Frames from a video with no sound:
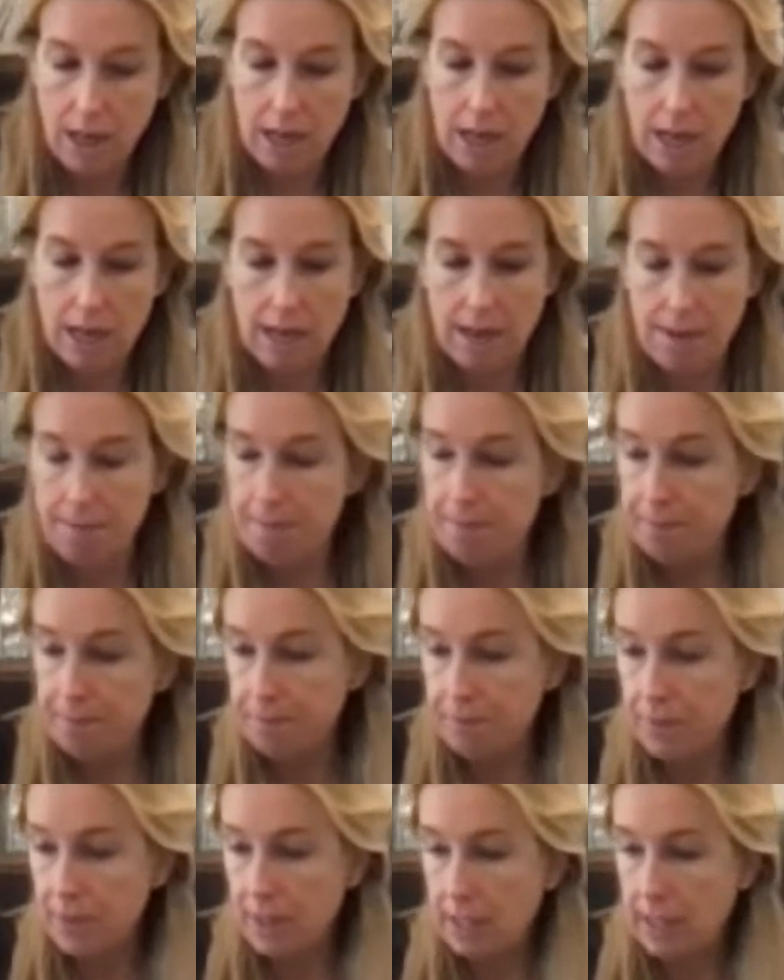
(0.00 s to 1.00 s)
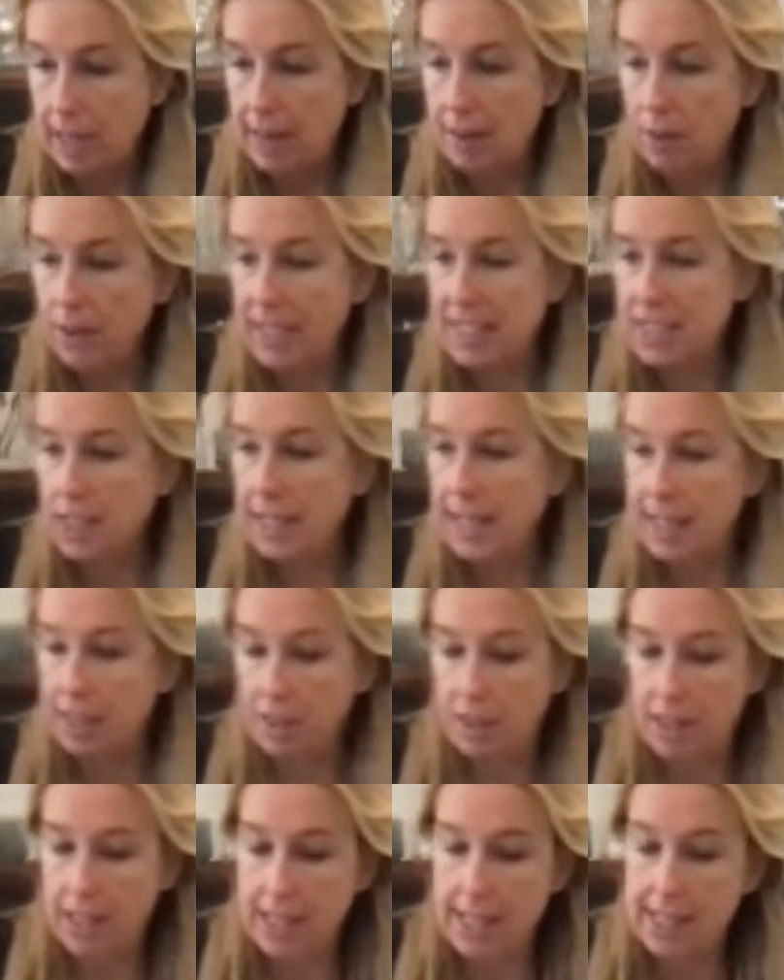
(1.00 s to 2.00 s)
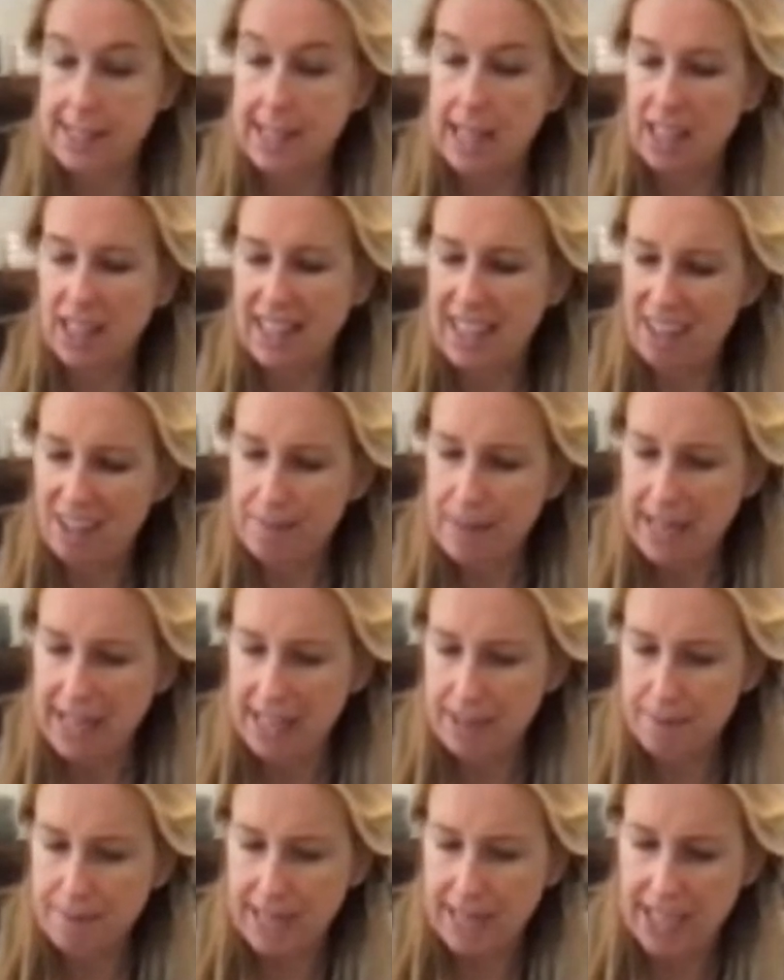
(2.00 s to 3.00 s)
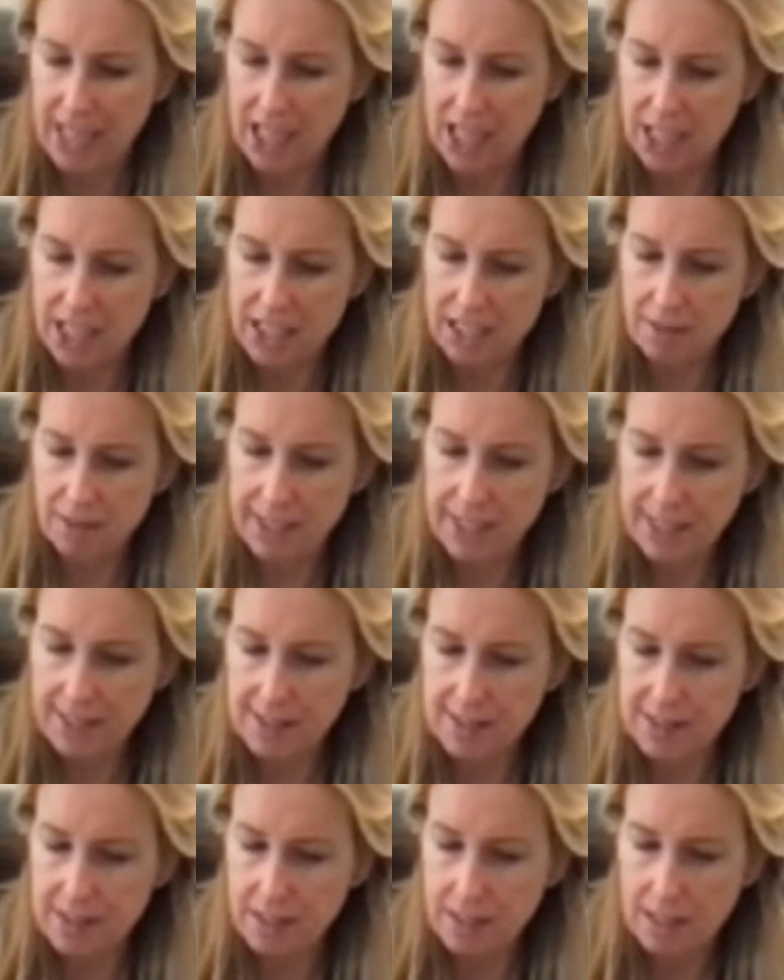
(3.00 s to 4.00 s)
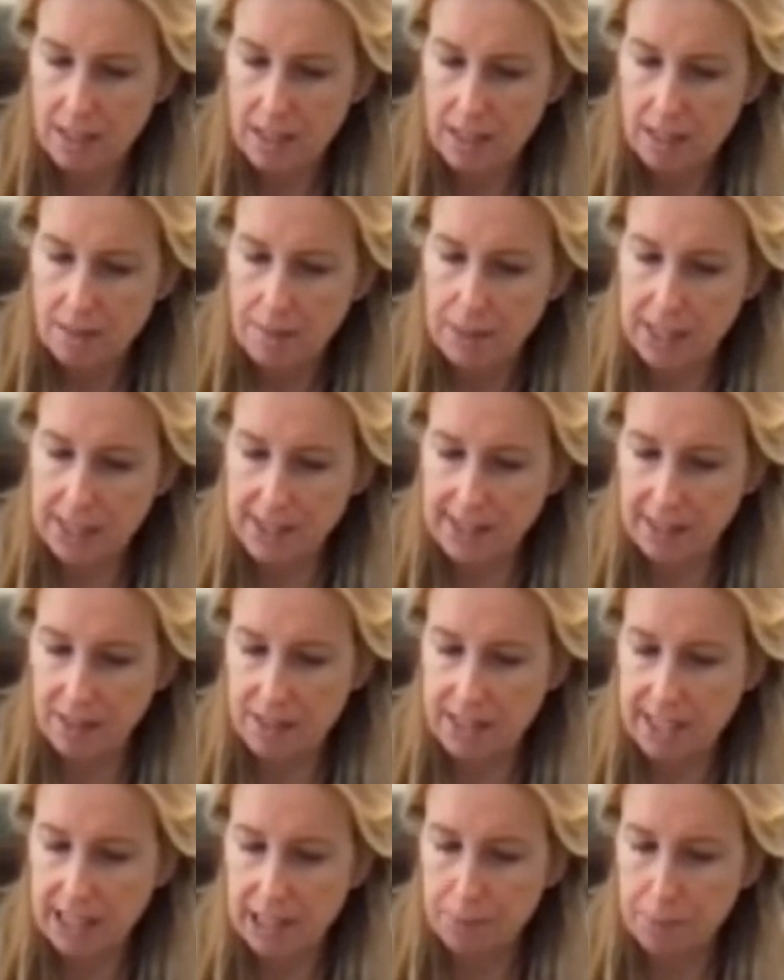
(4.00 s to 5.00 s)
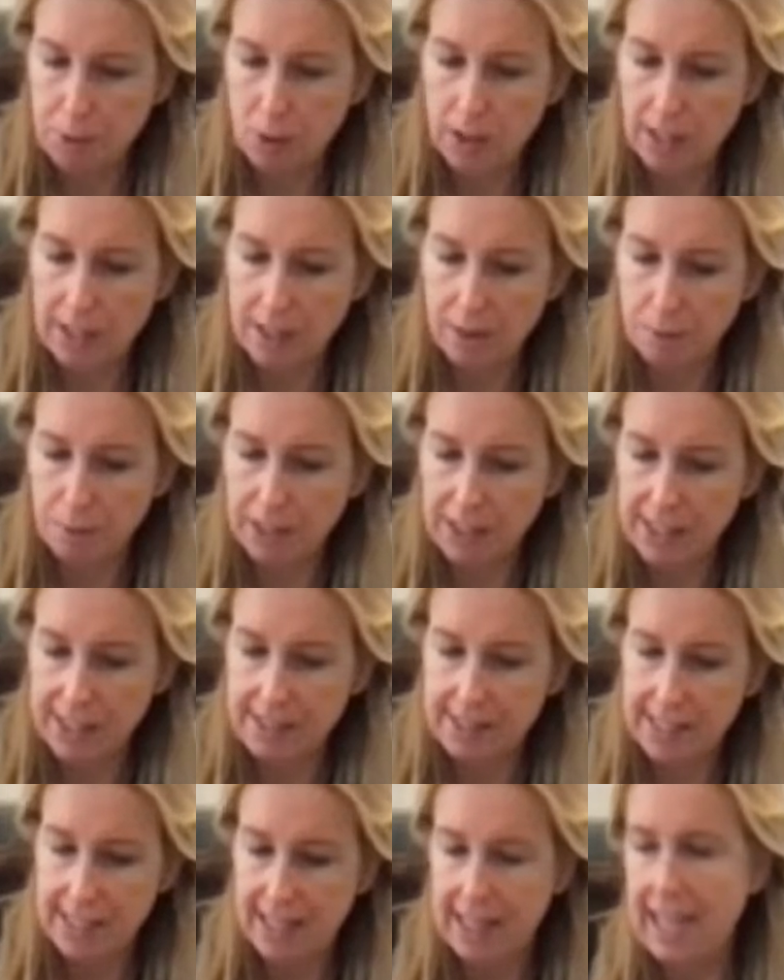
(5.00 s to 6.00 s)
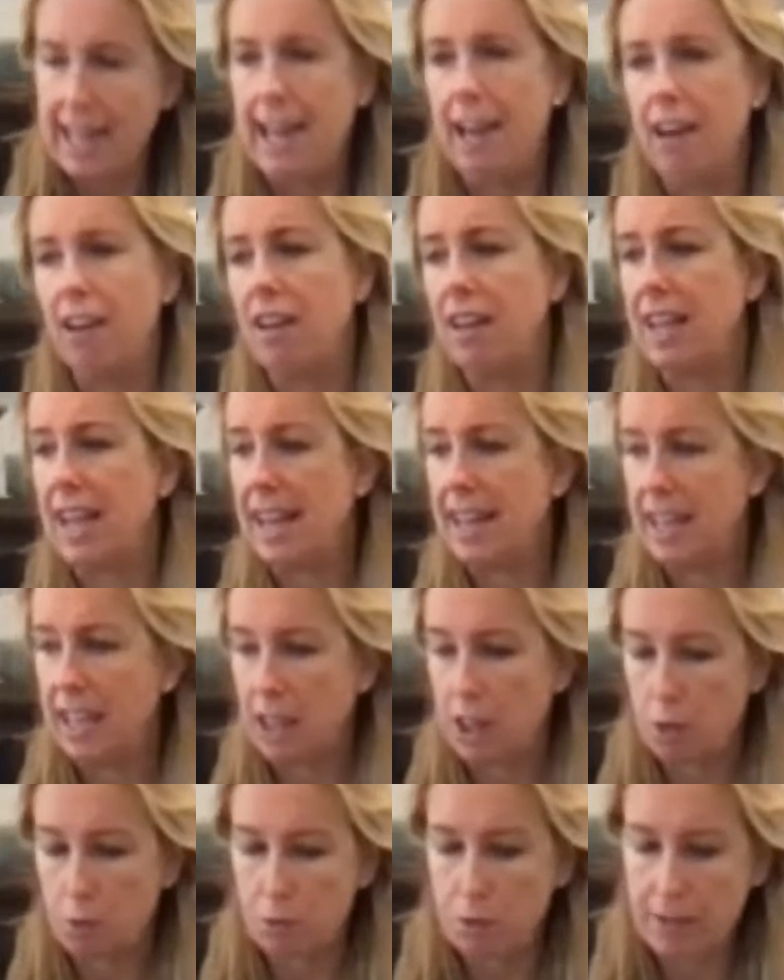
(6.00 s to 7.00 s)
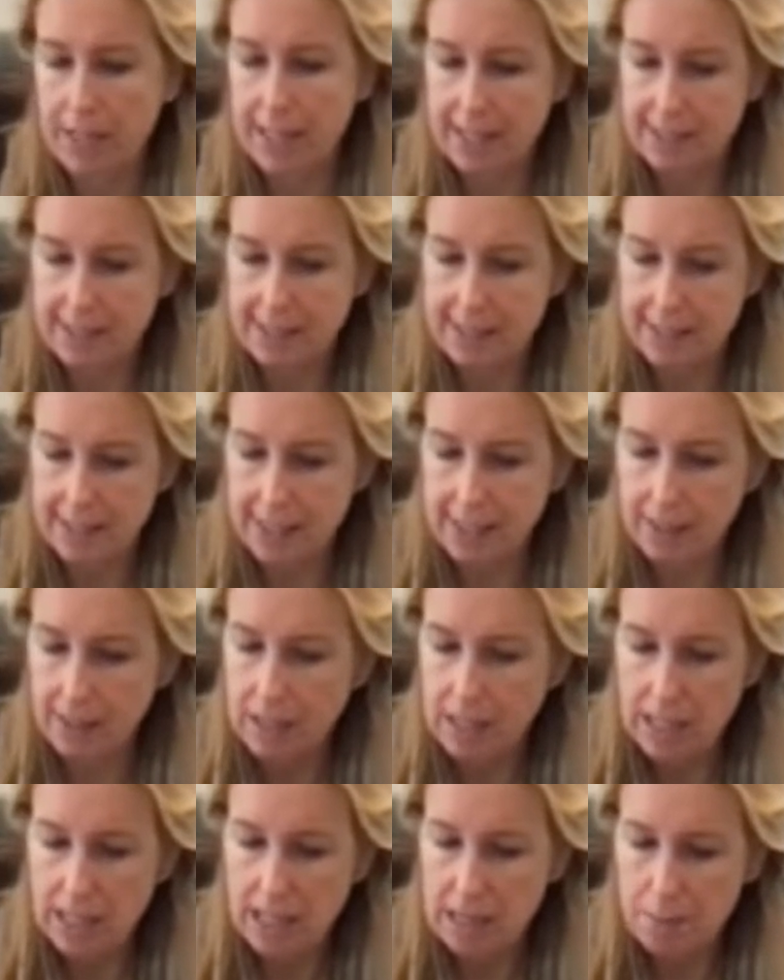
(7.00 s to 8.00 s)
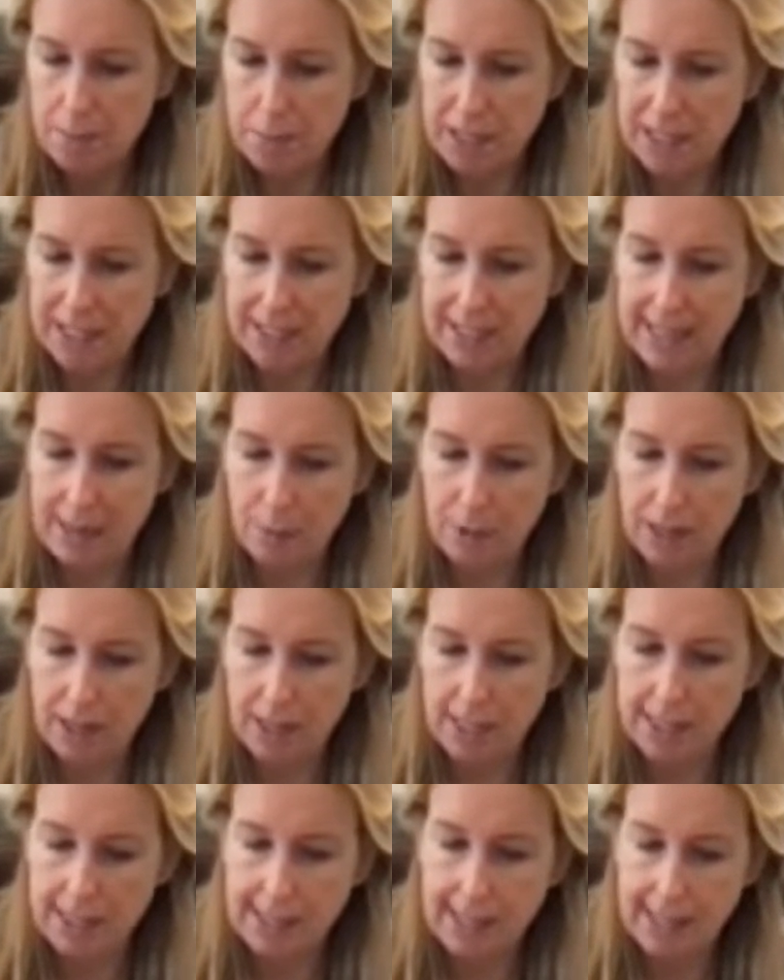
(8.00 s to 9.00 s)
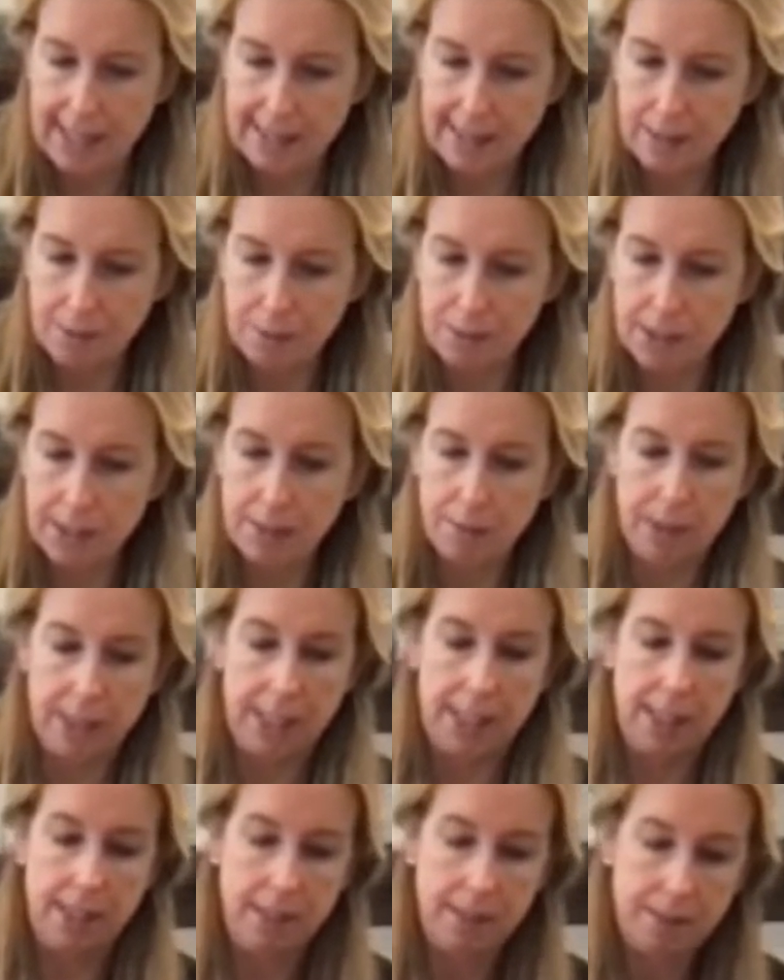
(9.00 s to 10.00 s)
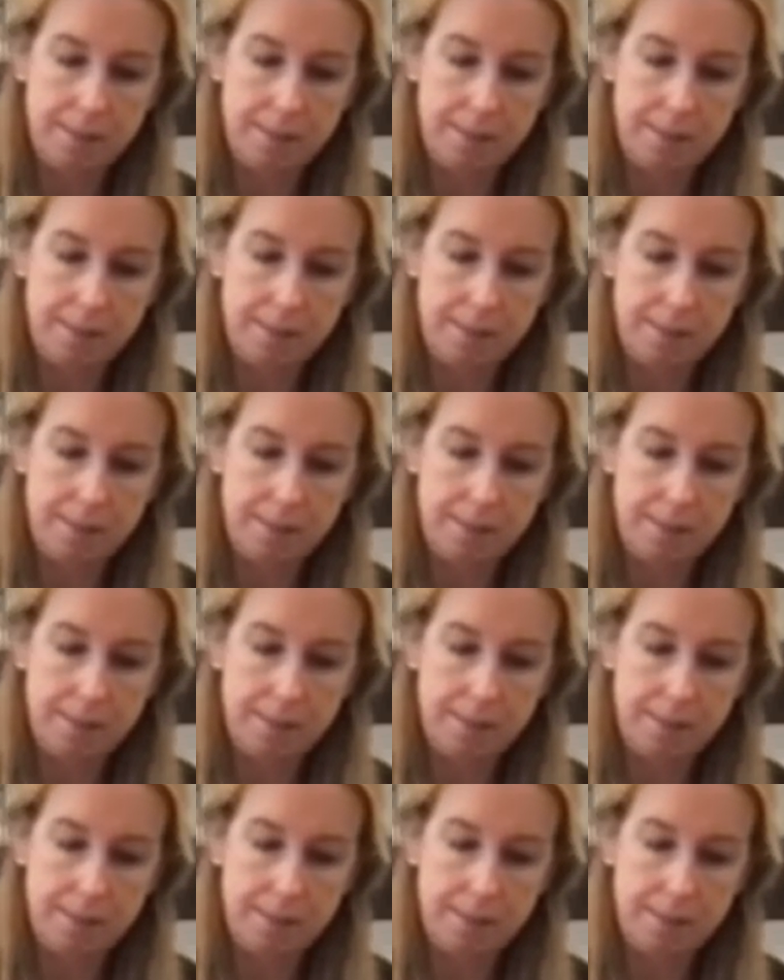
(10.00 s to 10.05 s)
I don't like to layer these. I'll layer my onion rings because they don't take up a whole lot of real estate, and the air can kind of get through that still. But not with these guys. I really want to.